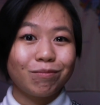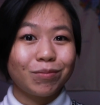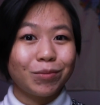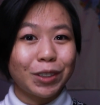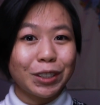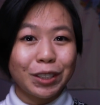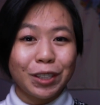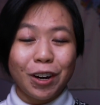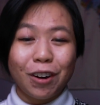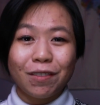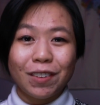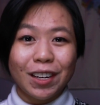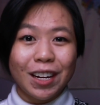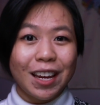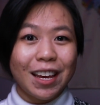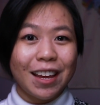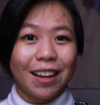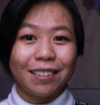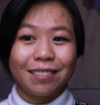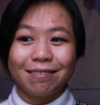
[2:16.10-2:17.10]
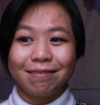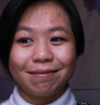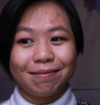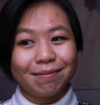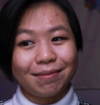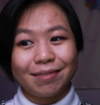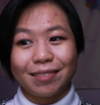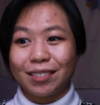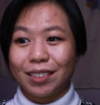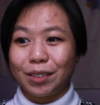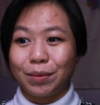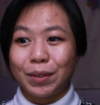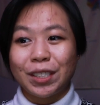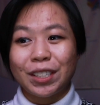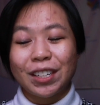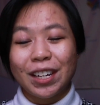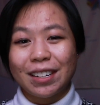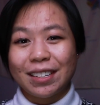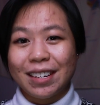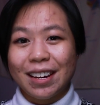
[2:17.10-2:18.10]
once COVID hit, we
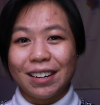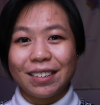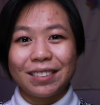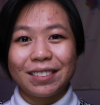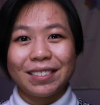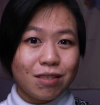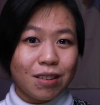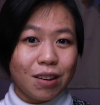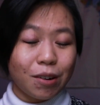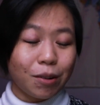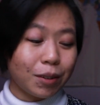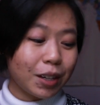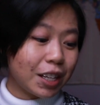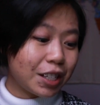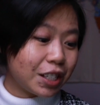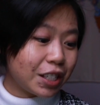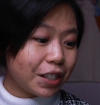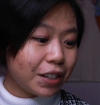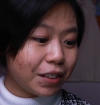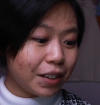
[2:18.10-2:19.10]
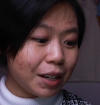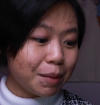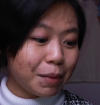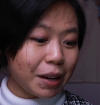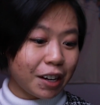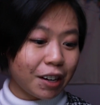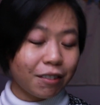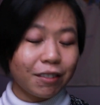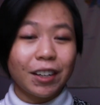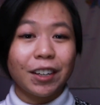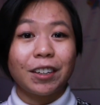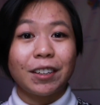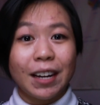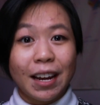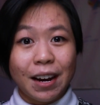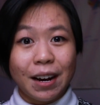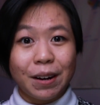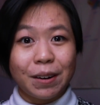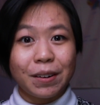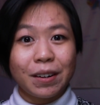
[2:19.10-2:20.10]
shut down. So considering my career
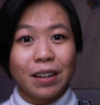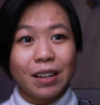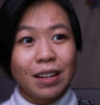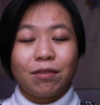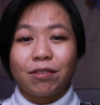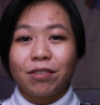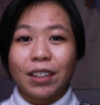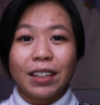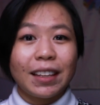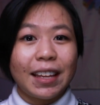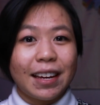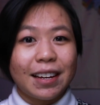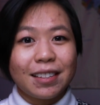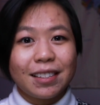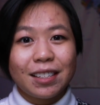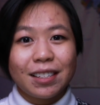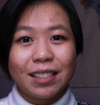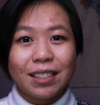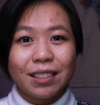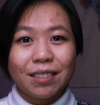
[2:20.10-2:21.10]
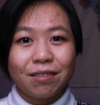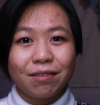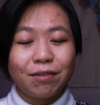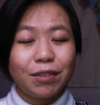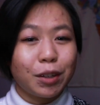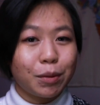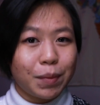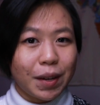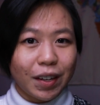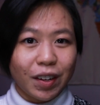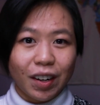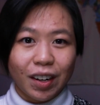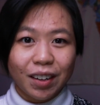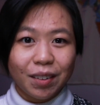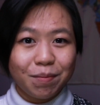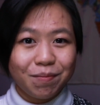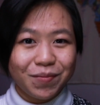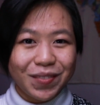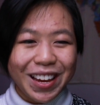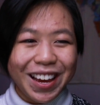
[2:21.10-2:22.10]
now, freelance filmmaker,
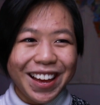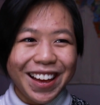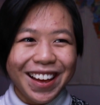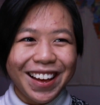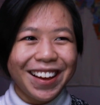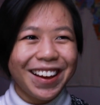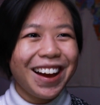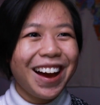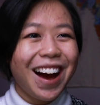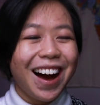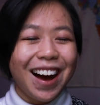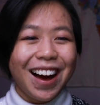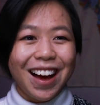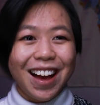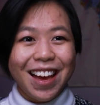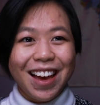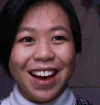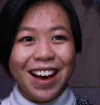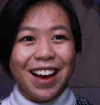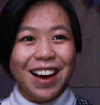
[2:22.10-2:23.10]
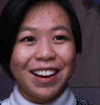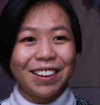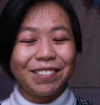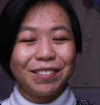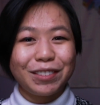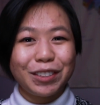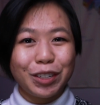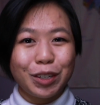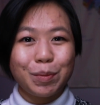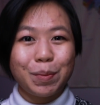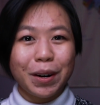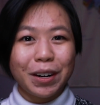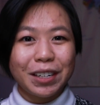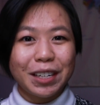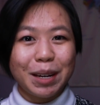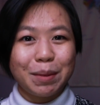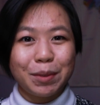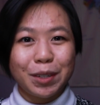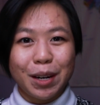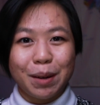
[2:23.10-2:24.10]
I have 2
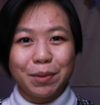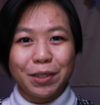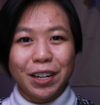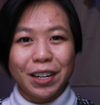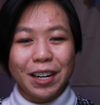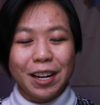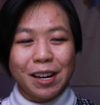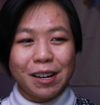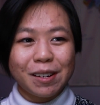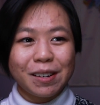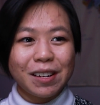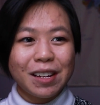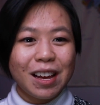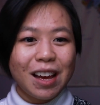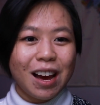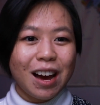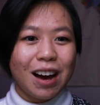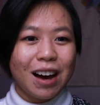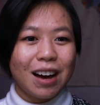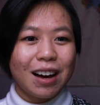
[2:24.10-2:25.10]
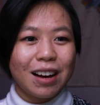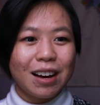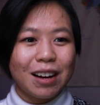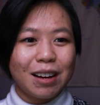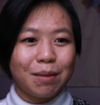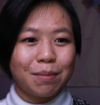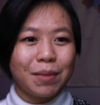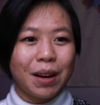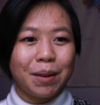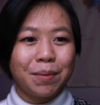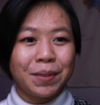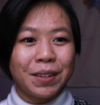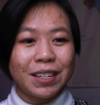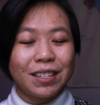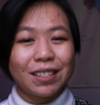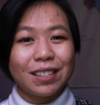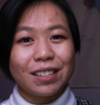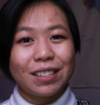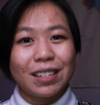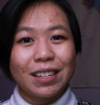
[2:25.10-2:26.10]
part-time jobs right now. I'm an
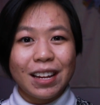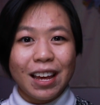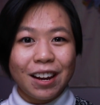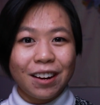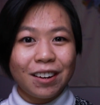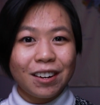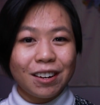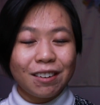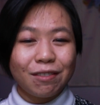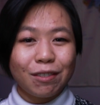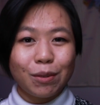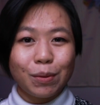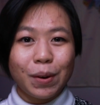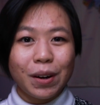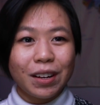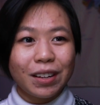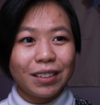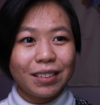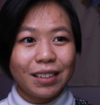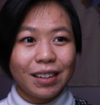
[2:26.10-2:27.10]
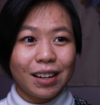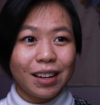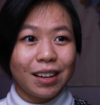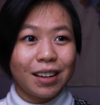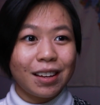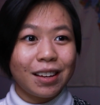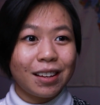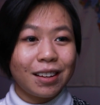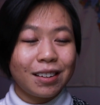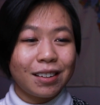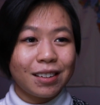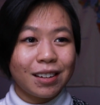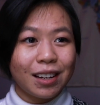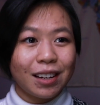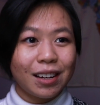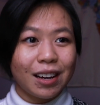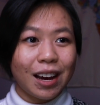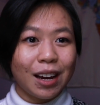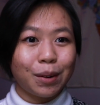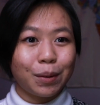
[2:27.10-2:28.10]
assistant editor for one, and
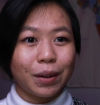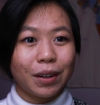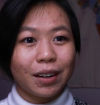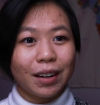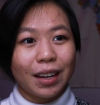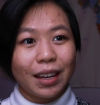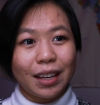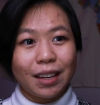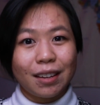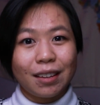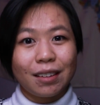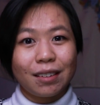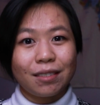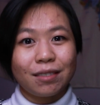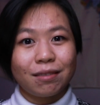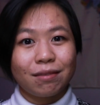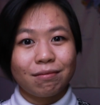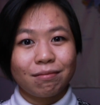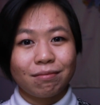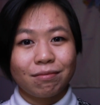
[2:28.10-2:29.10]
I work in